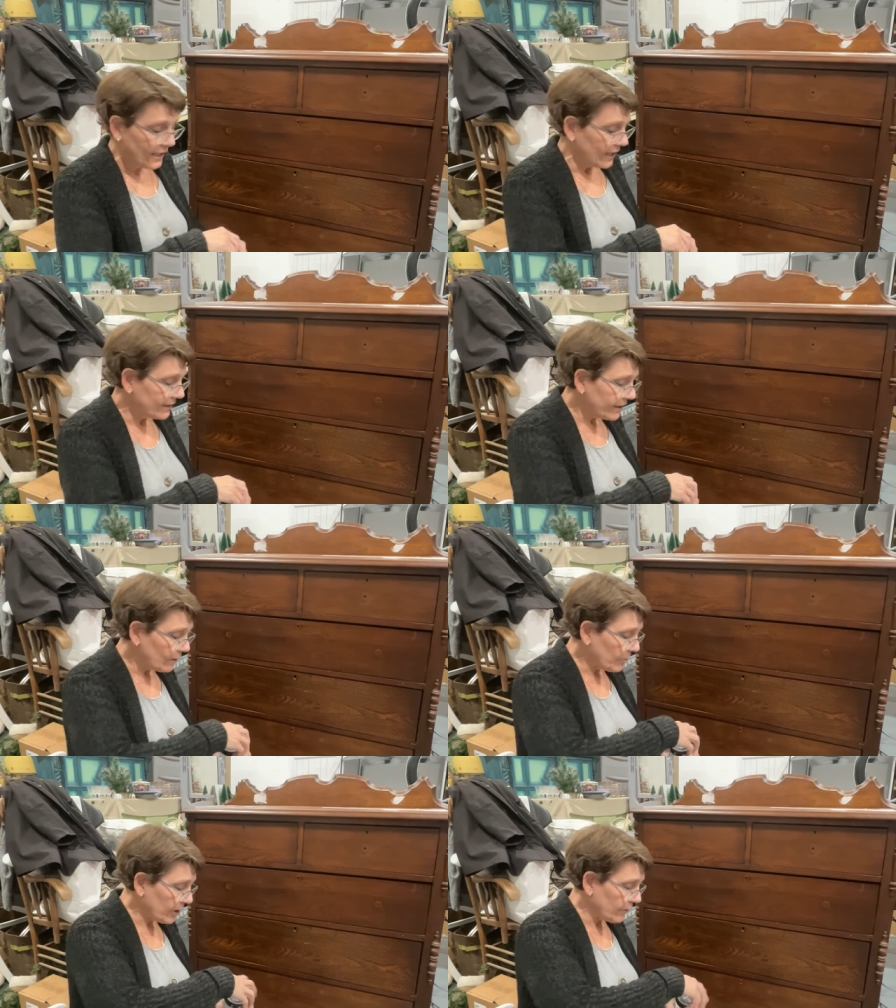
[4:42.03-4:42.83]
a little
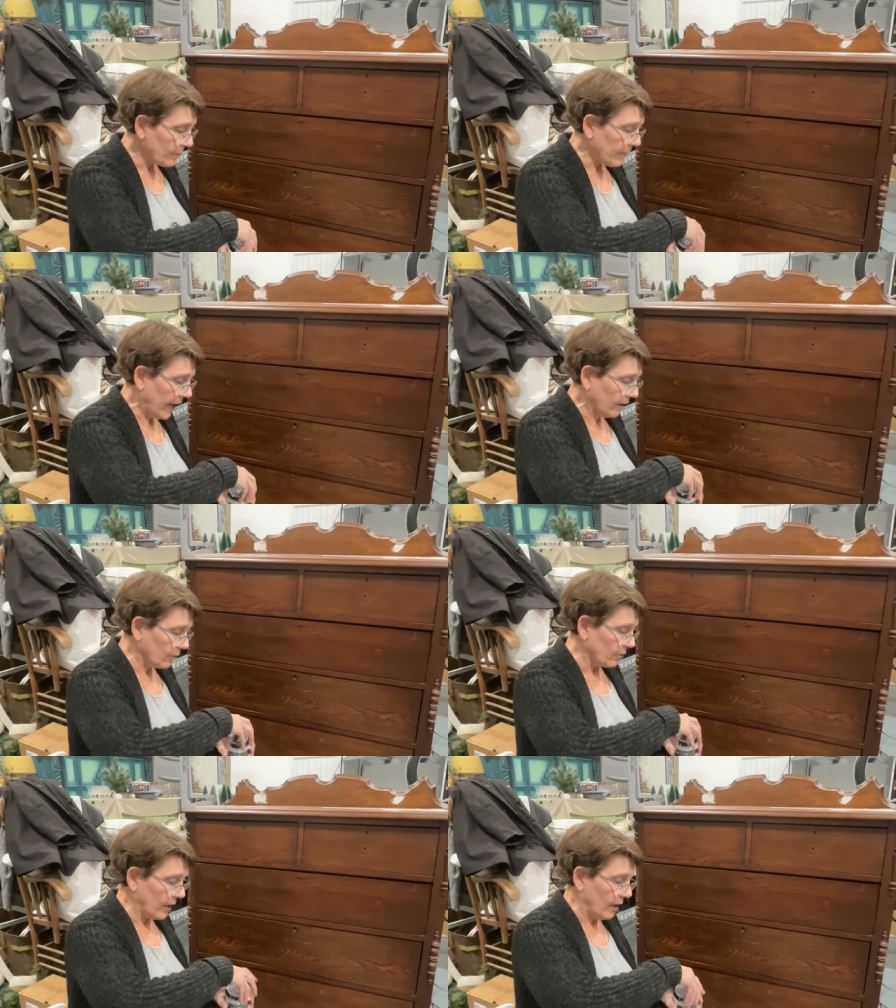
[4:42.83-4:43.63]
bit of a
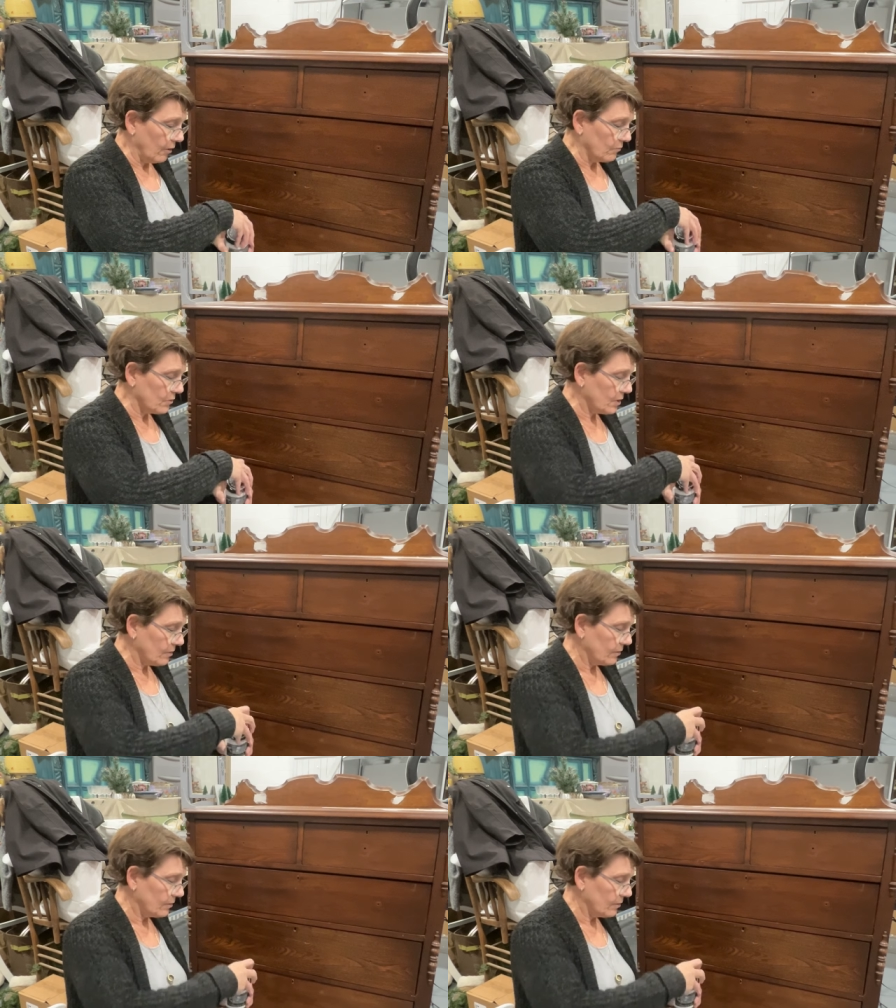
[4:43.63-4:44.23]
background